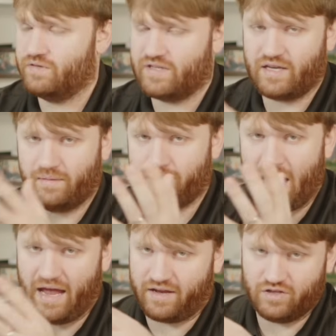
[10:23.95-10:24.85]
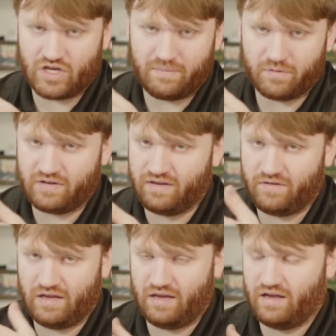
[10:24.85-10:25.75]
It's like a package. Apple
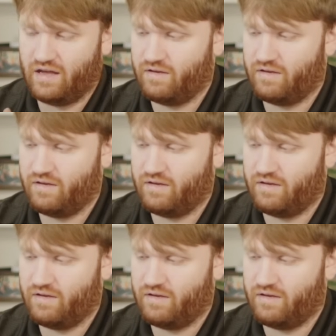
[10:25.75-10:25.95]
TV,